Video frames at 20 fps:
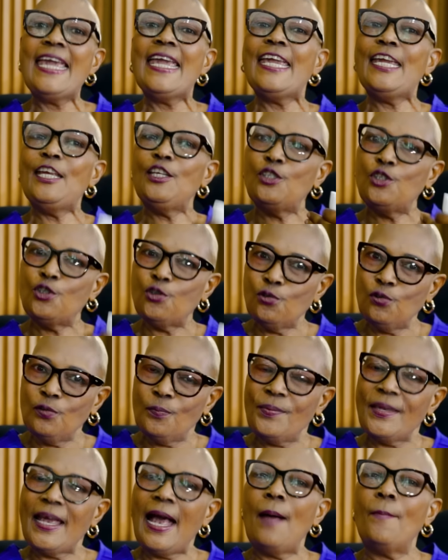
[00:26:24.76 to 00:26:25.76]
It
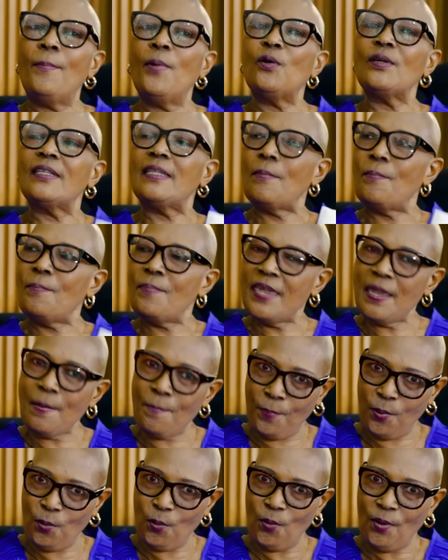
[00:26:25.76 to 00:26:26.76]
should be about the
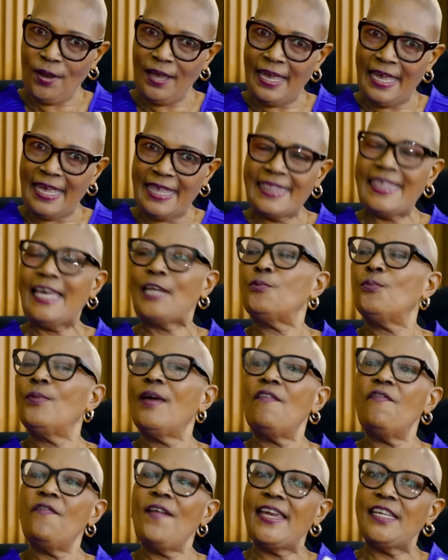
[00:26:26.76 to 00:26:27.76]
people that we
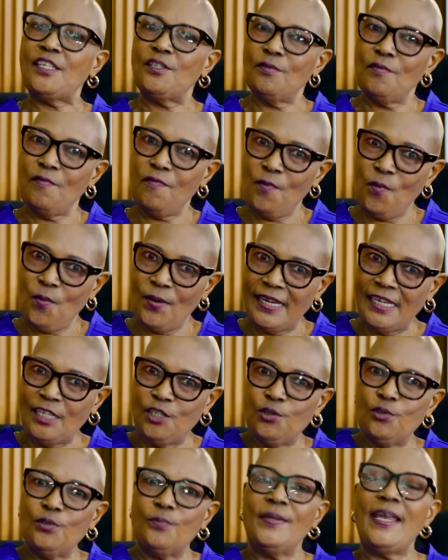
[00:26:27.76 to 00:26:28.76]
are fighting for. It
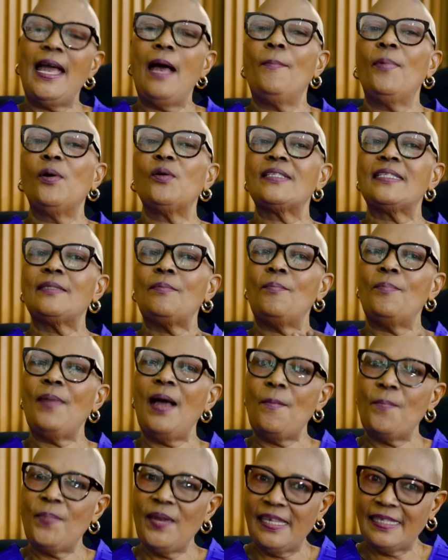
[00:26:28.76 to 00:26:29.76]
should be about
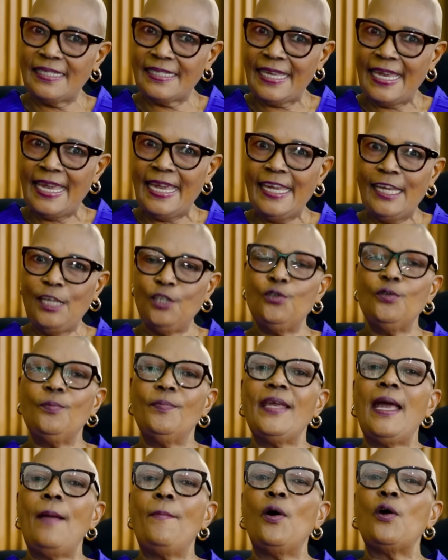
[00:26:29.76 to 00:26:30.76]
Zimbabweans. It should
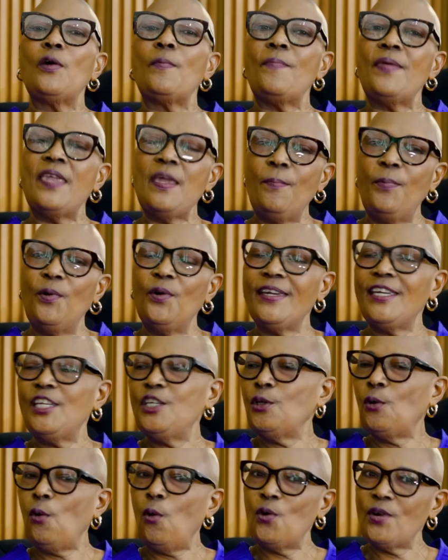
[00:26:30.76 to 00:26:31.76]
be about people
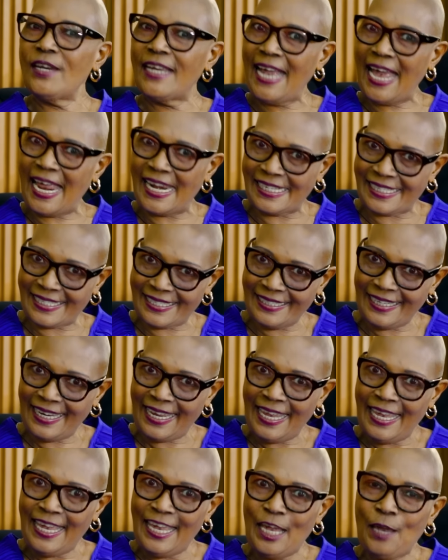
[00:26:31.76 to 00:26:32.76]
in your own country.
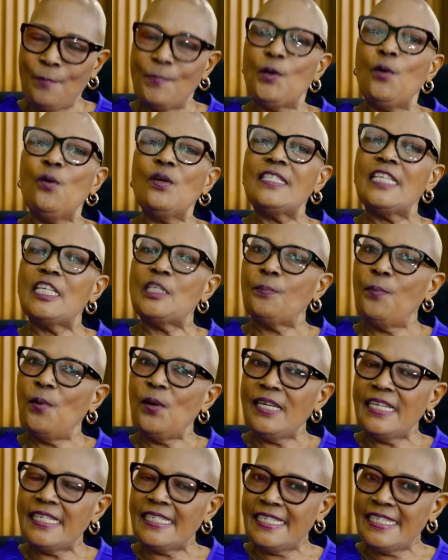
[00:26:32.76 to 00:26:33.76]
Because as
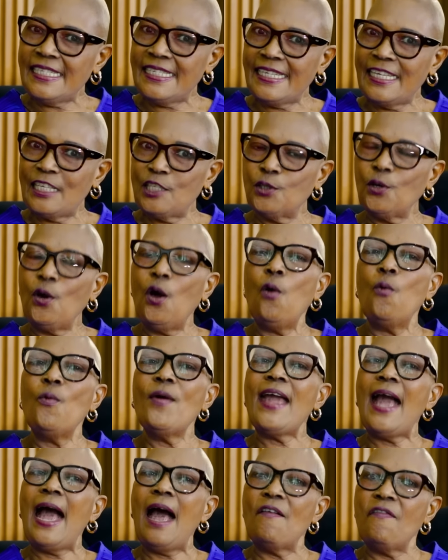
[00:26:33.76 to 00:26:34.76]
politicians,
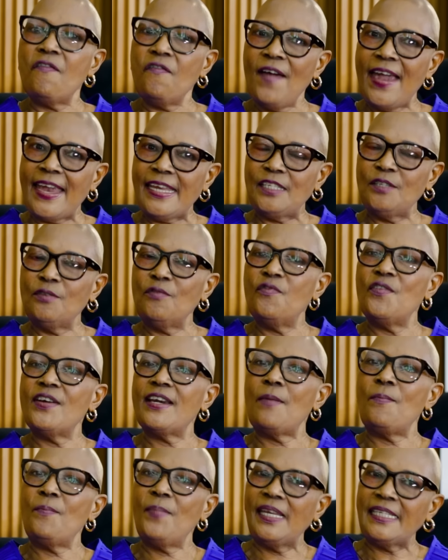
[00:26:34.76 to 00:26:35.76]
we are fighting for
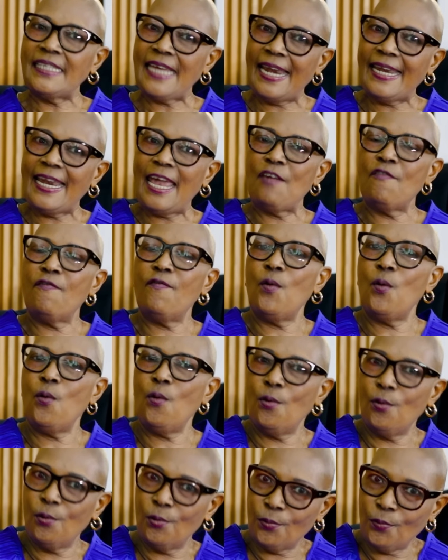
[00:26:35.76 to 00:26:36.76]
a better life for
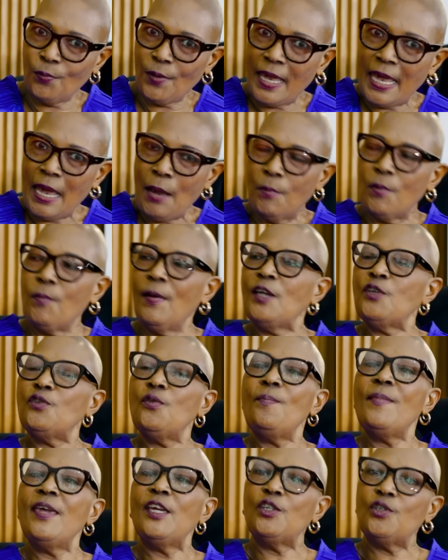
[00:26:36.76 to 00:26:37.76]
all. We want
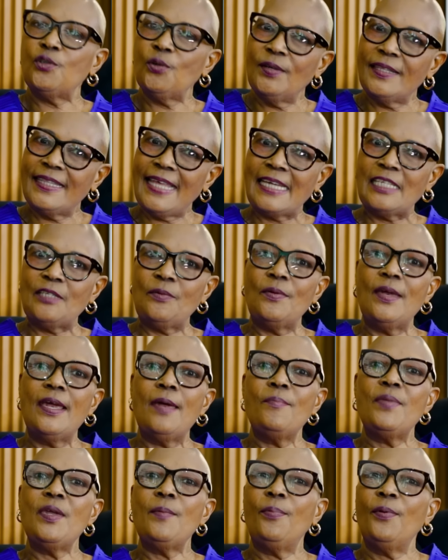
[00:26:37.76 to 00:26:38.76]
to make sure that
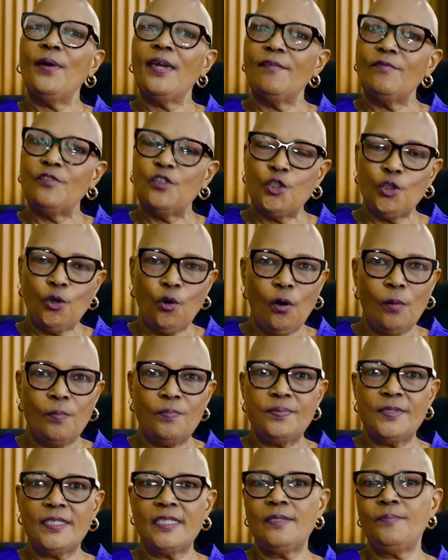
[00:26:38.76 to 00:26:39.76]
people have
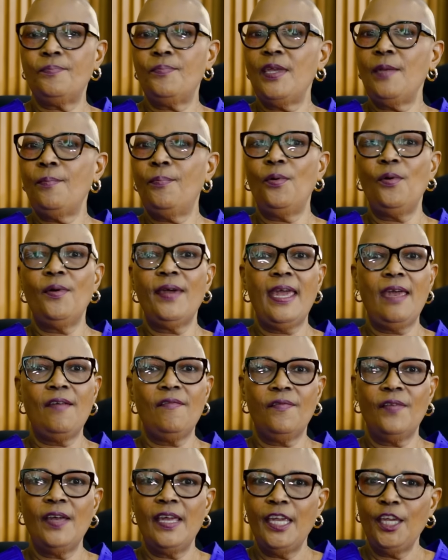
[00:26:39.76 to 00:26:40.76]
jobs, people
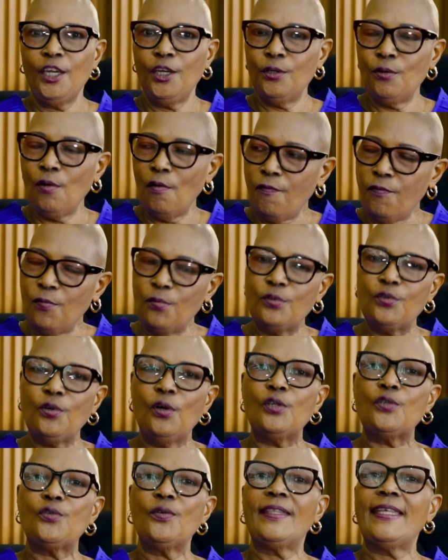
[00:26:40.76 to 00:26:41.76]
have, food
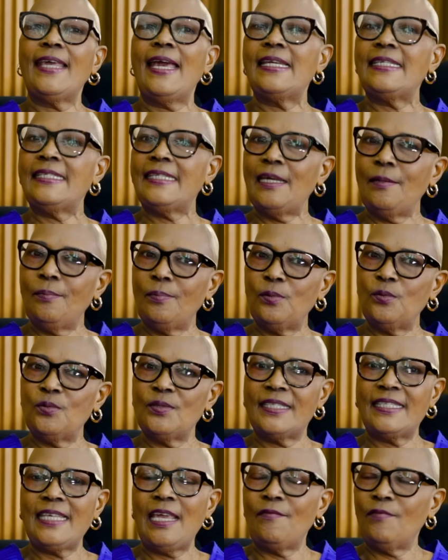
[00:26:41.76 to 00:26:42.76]
onto their
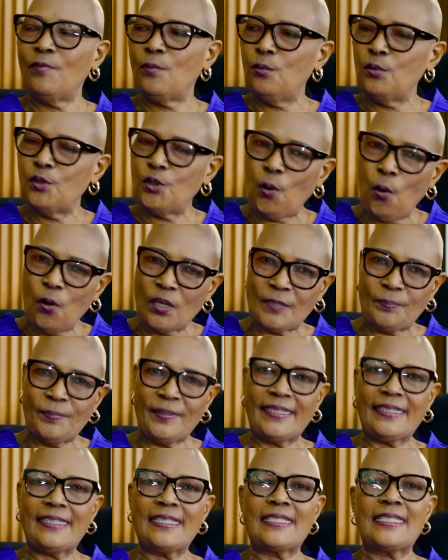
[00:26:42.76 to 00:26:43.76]
tables, they have good
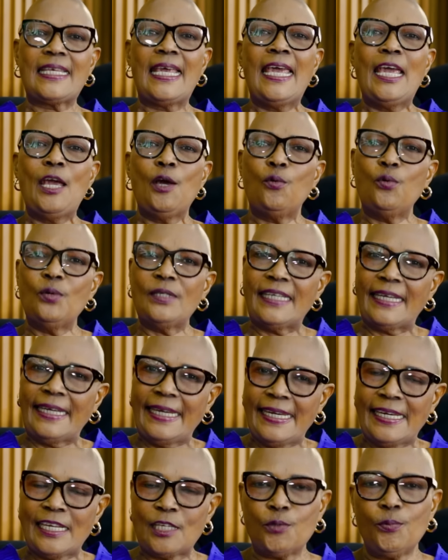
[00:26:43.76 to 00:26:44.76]
hospitals, good
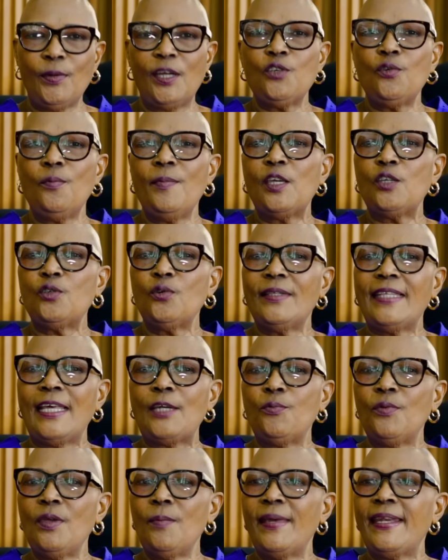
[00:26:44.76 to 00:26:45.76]
clinics. We want to make sure
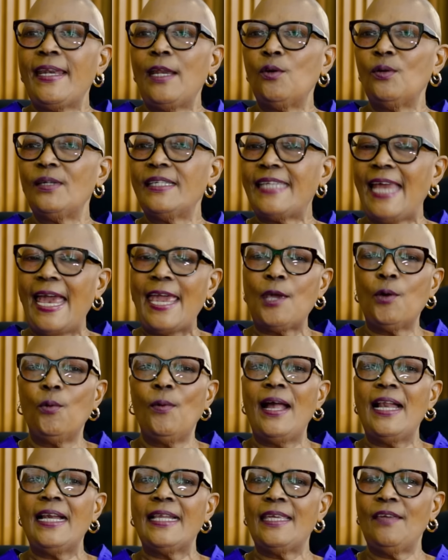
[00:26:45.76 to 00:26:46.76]
that women are not dying
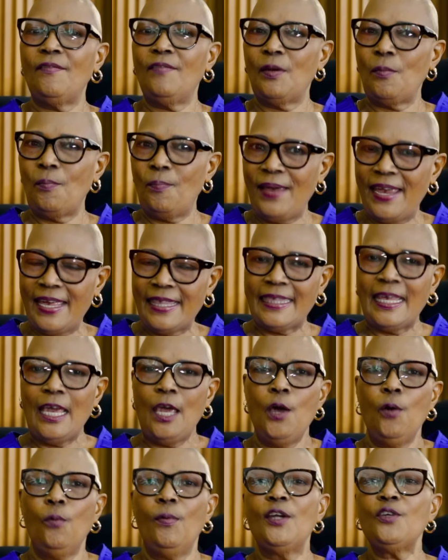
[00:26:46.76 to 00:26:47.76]
while giving
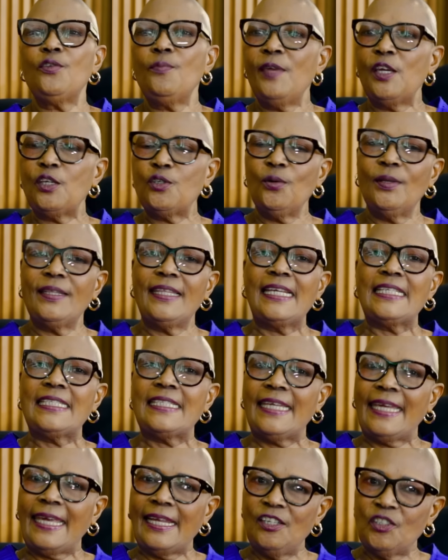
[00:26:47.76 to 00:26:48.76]
birth. We want to make sure
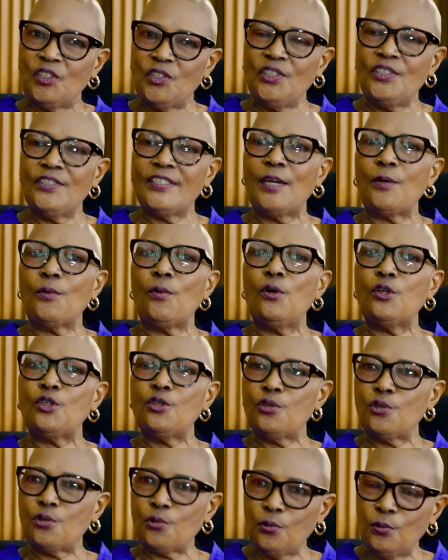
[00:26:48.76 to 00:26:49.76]
that girl children go
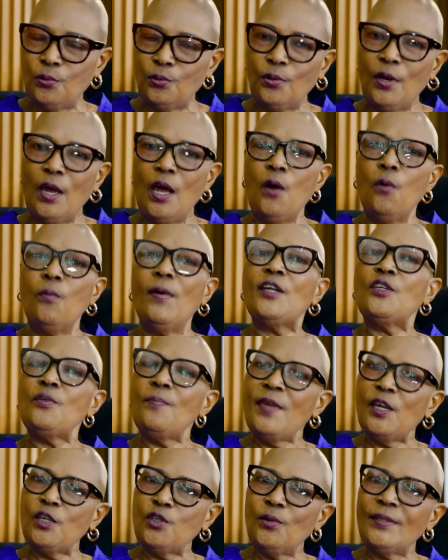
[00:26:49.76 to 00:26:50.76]
to school. We want to
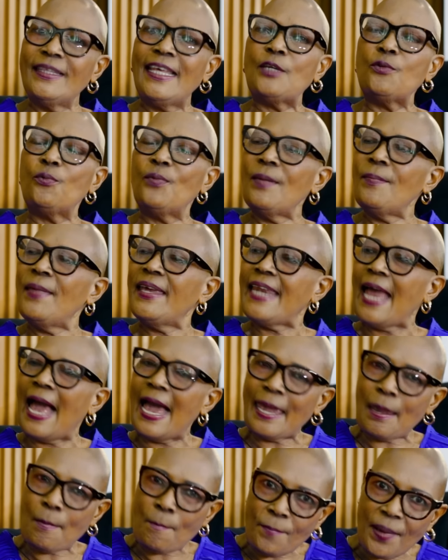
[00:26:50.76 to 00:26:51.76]
make sure that women are
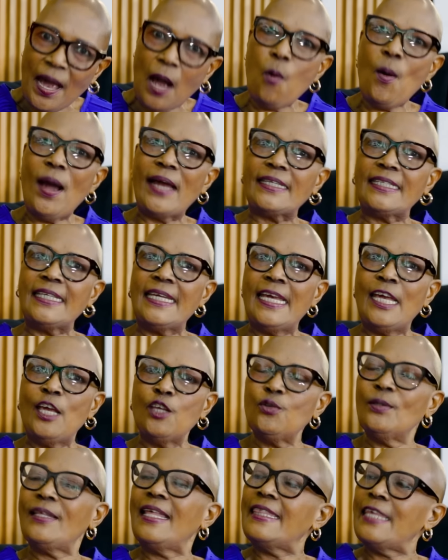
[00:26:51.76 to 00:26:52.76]
empowered
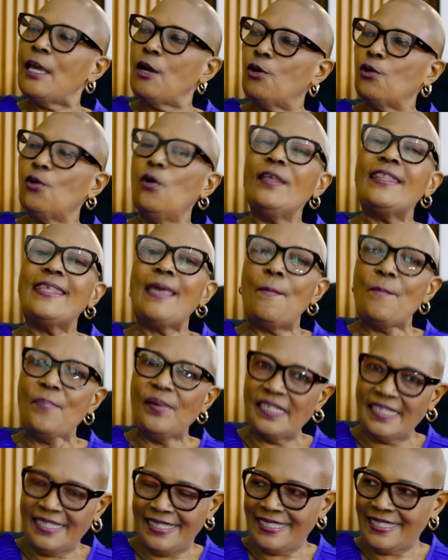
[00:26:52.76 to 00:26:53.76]
so that they grow their
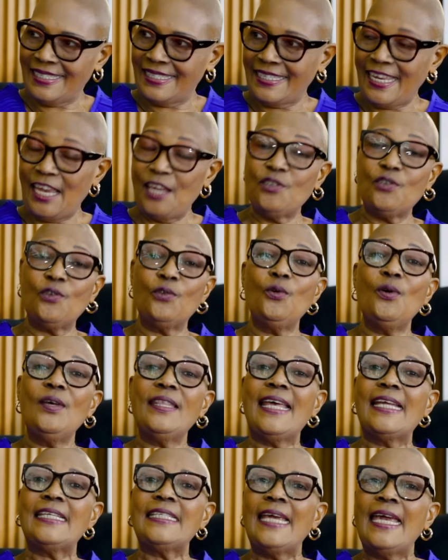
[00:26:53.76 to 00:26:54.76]
businesses. As you know
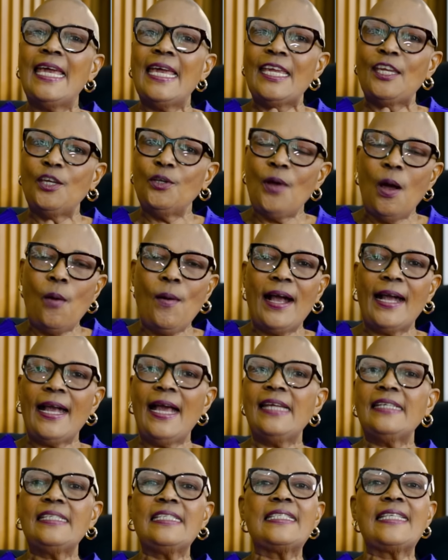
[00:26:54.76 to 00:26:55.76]
that, our
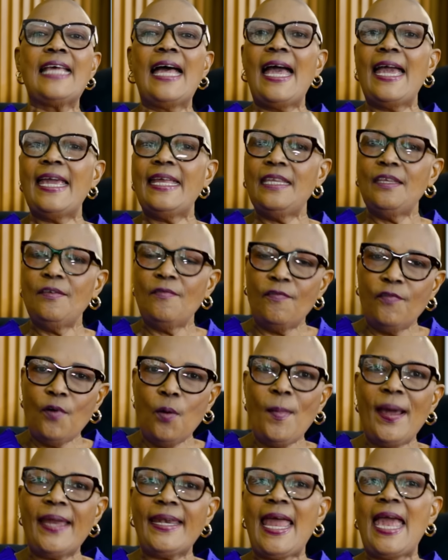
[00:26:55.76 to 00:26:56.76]
countries are highly
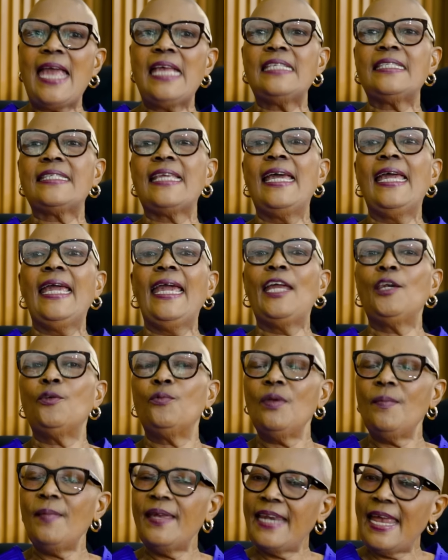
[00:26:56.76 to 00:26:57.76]
informalized and
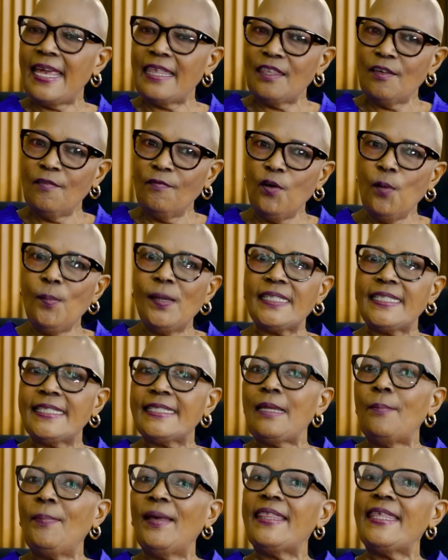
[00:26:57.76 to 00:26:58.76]
women are in the informal
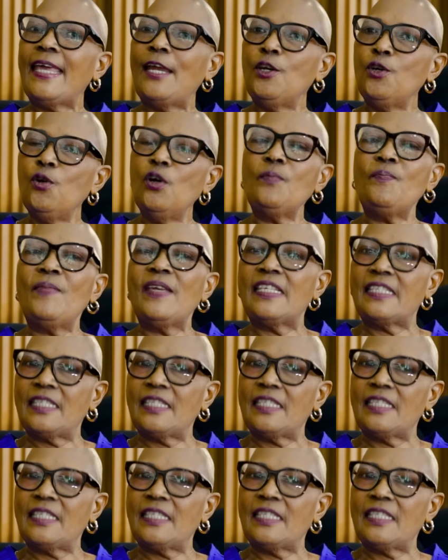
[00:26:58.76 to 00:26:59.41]
sector, but they are not being